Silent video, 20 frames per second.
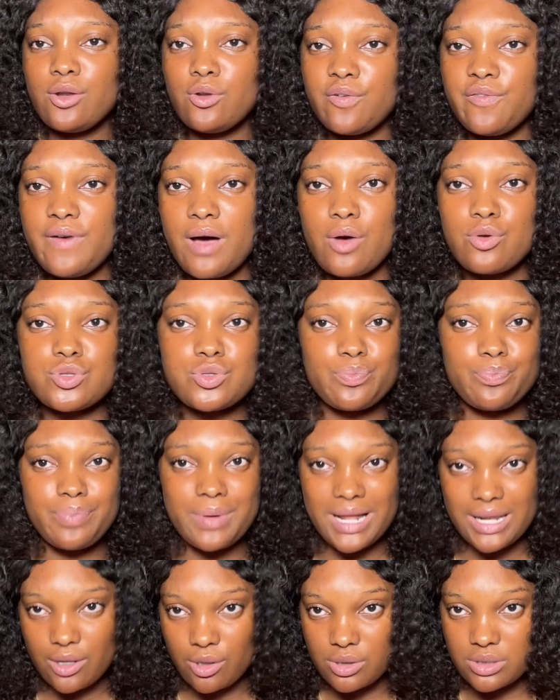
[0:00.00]
of house
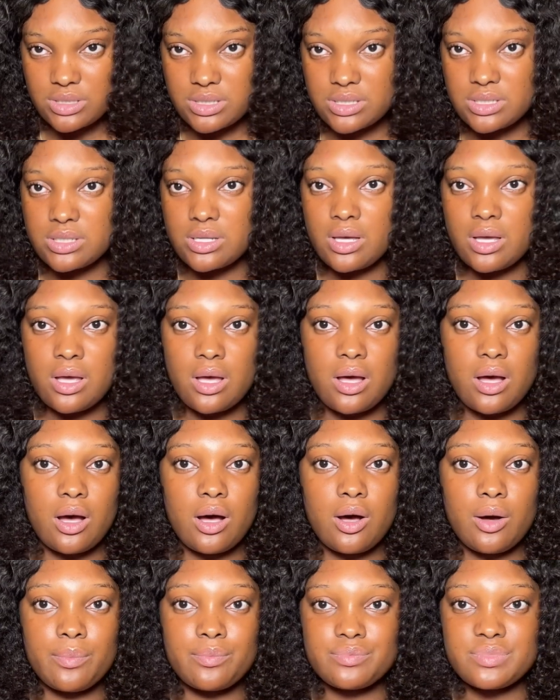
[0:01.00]
ballot
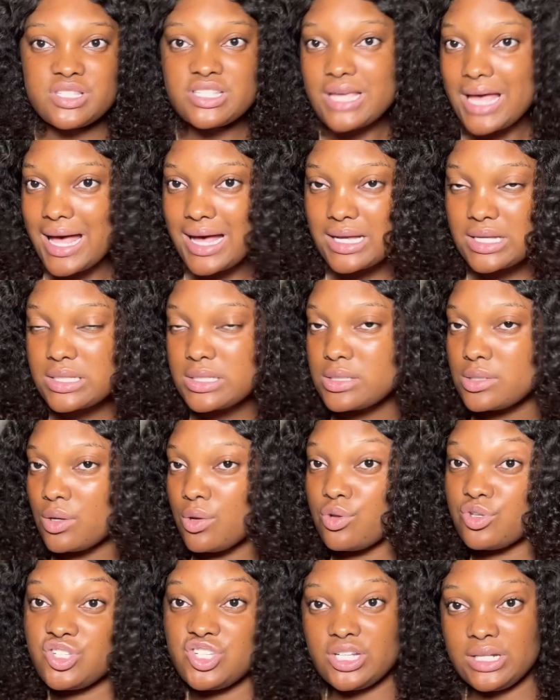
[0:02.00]
tax
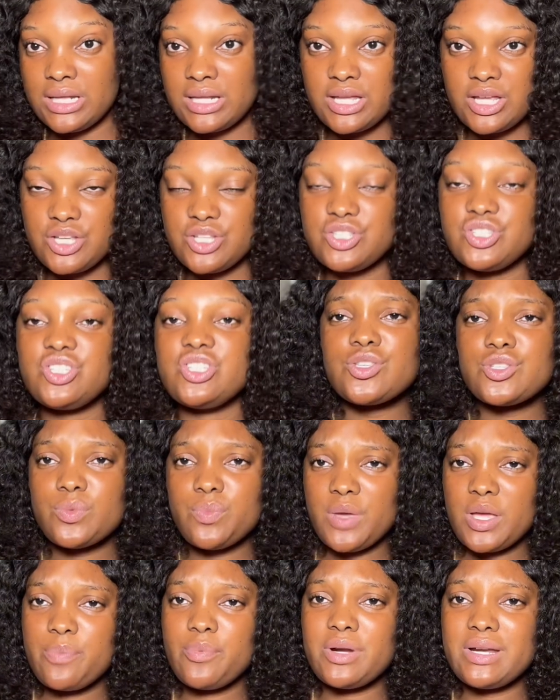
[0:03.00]
or challenge. So
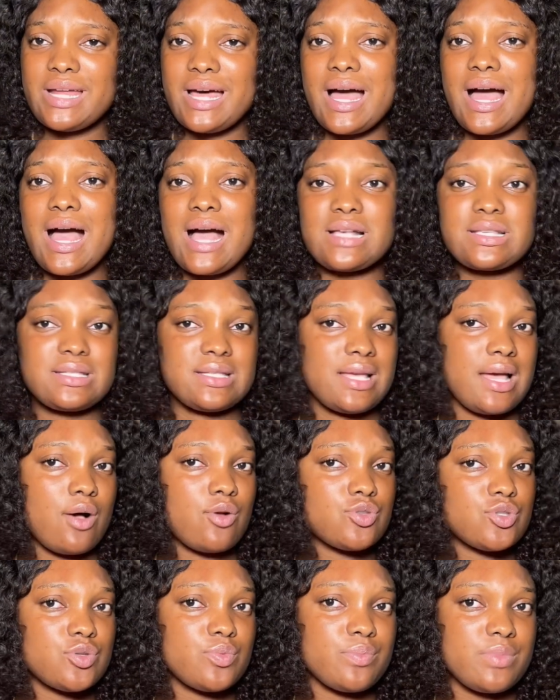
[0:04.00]
Big Brother asked the
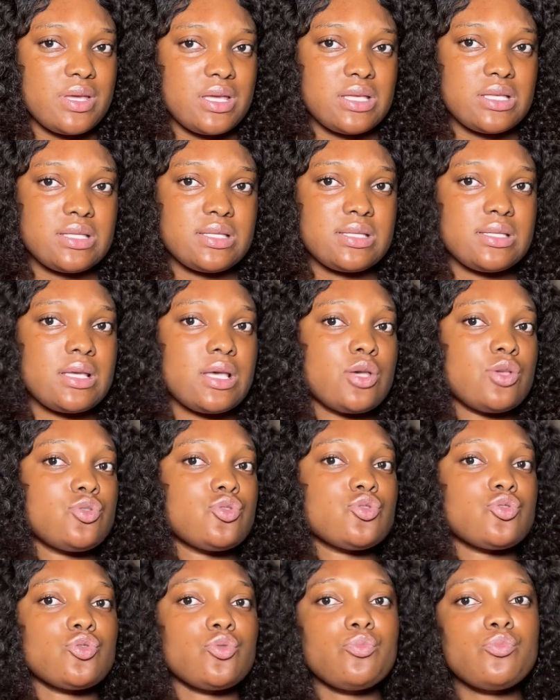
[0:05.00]
housemates
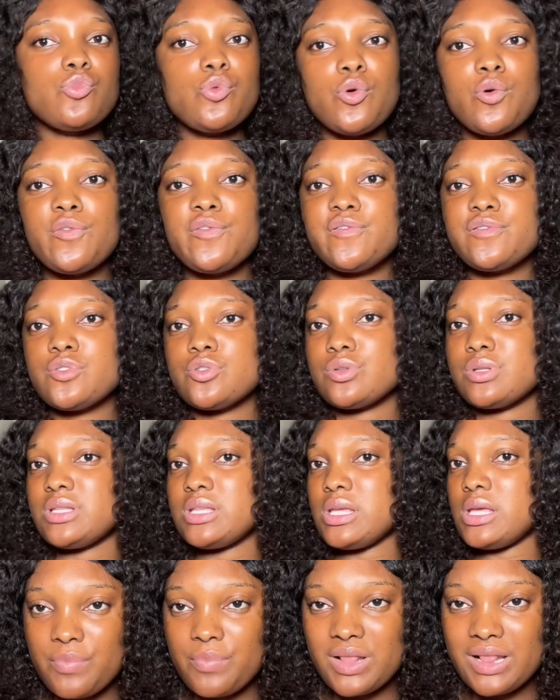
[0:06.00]
to move to
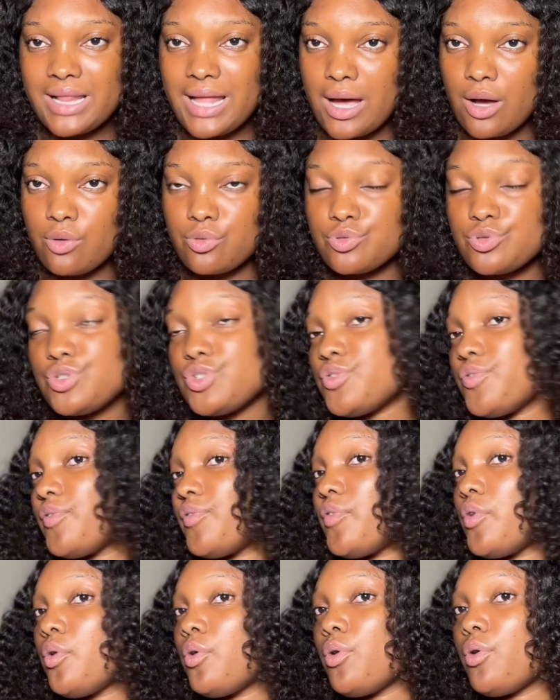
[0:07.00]
the lounge
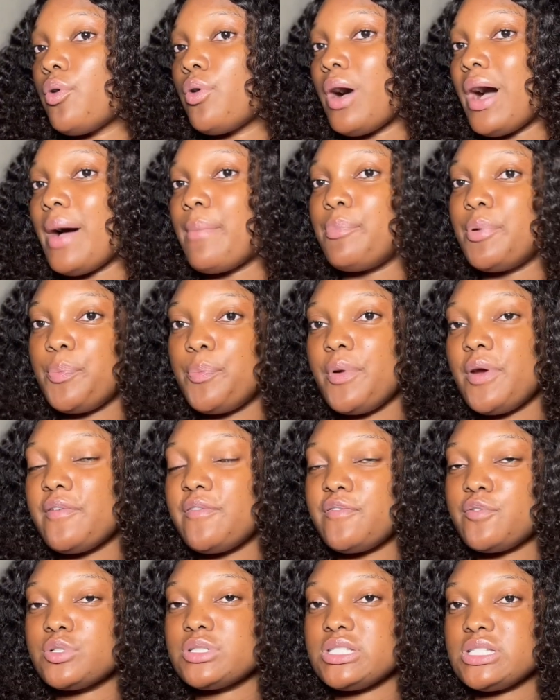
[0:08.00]
and prepare
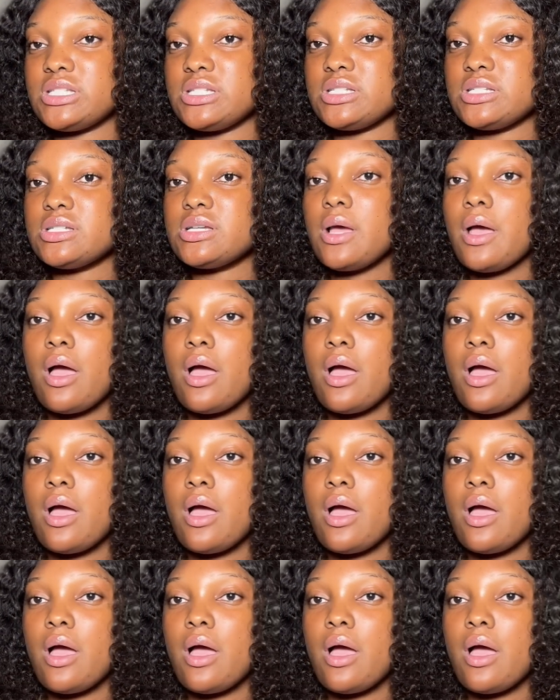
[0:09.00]
for the